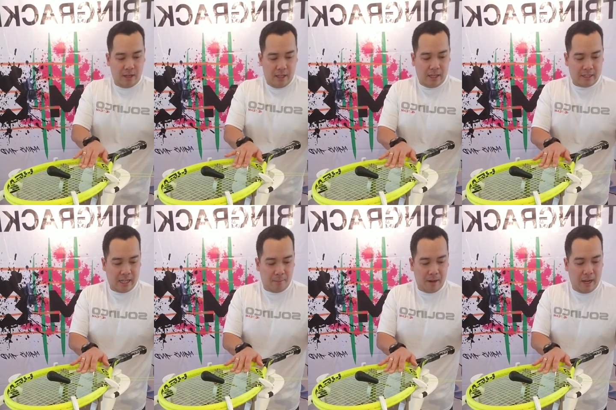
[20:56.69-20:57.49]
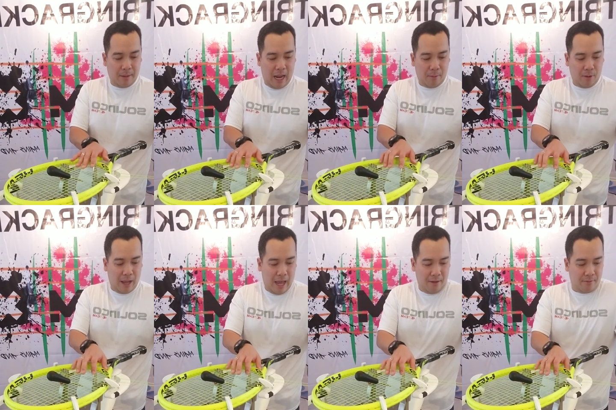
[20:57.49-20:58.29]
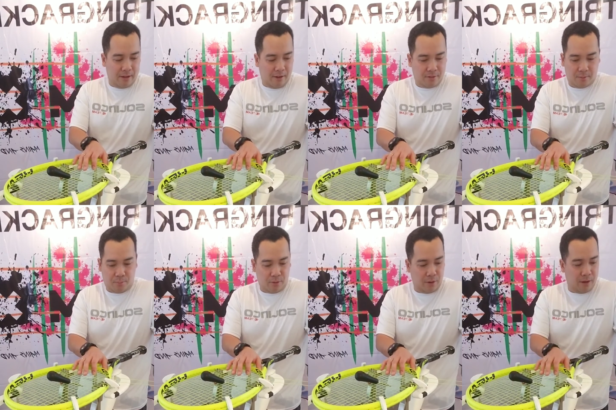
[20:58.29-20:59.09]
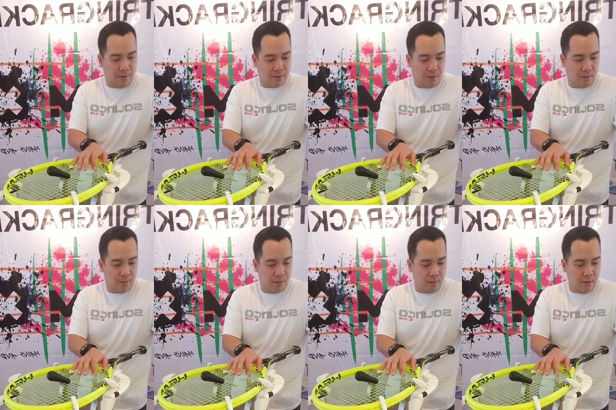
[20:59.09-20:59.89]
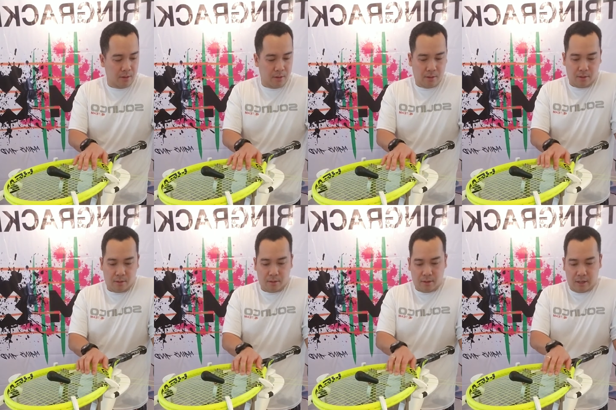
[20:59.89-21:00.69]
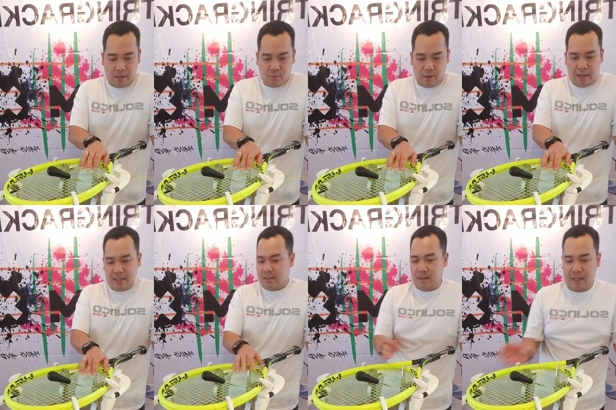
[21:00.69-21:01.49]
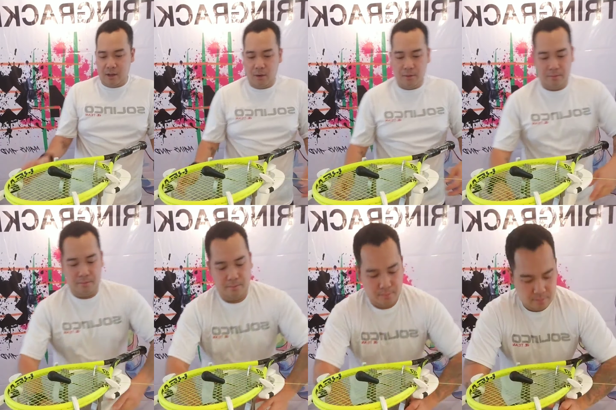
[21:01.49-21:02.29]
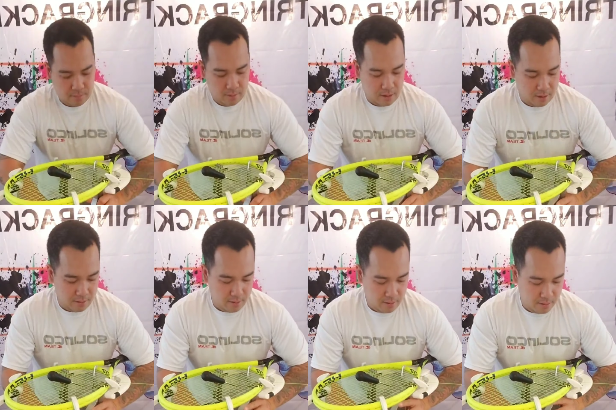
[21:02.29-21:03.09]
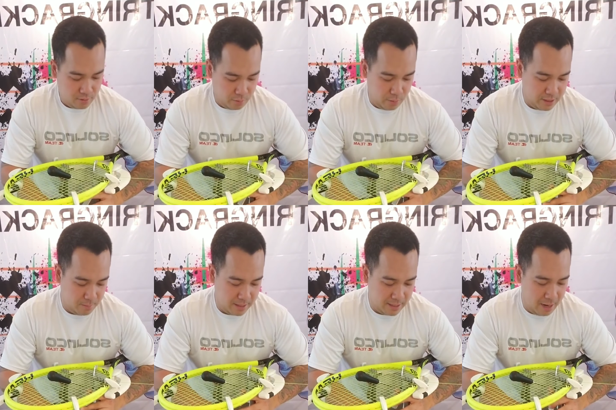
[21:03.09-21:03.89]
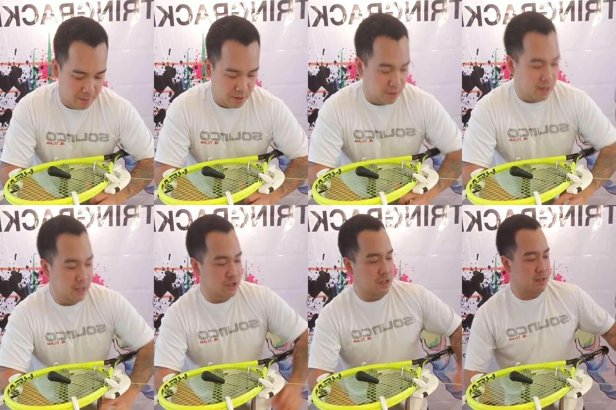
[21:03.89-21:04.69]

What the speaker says: Like I said, I might not be able to have enough to pre-weave, so it is what it is, and I don't. So I'm wasting my time there. So I cut just.